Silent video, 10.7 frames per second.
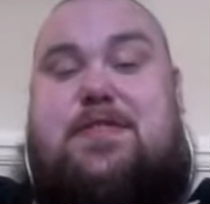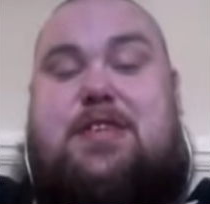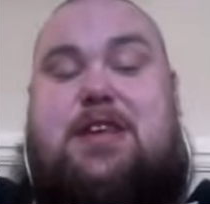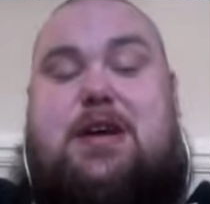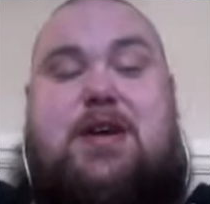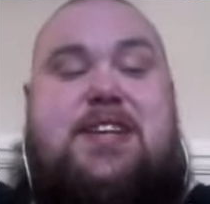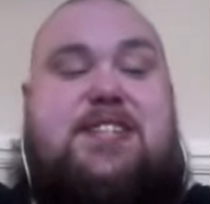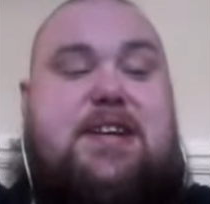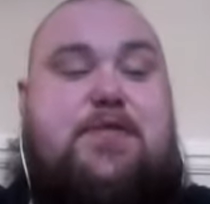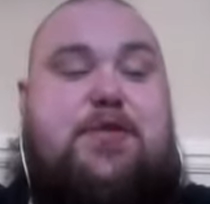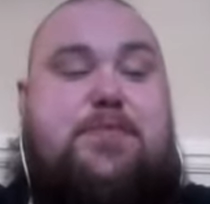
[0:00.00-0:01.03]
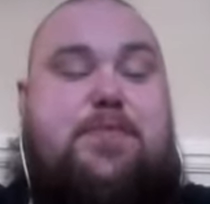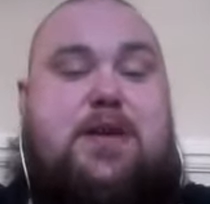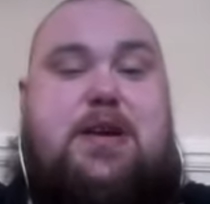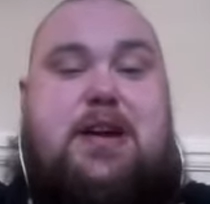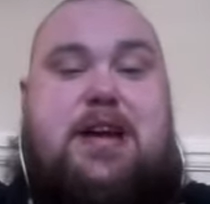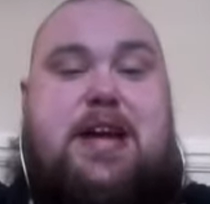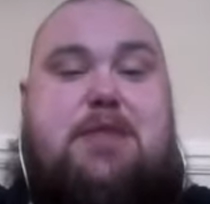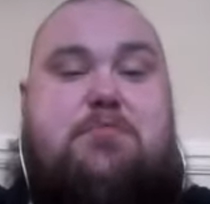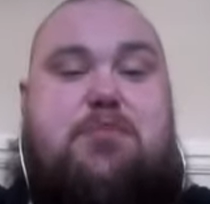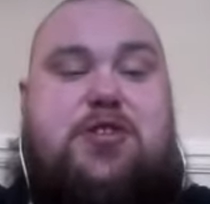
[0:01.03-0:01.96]
Now A7,
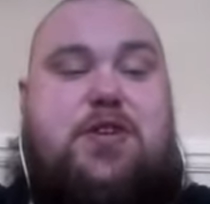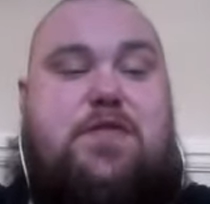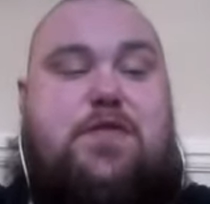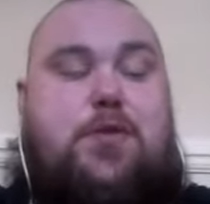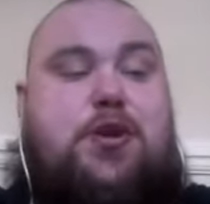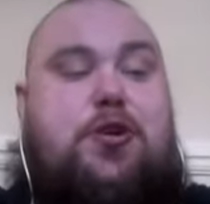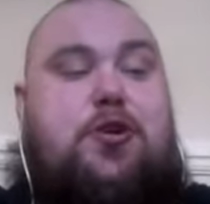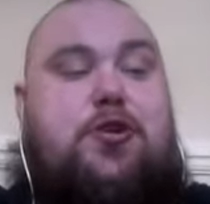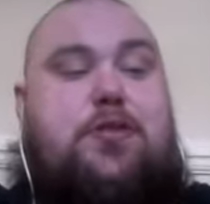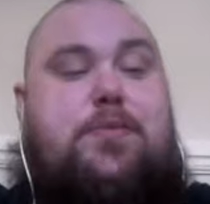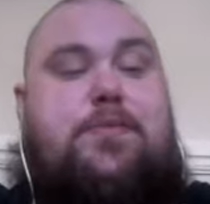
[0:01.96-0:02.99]
again, pretty straightforward chord.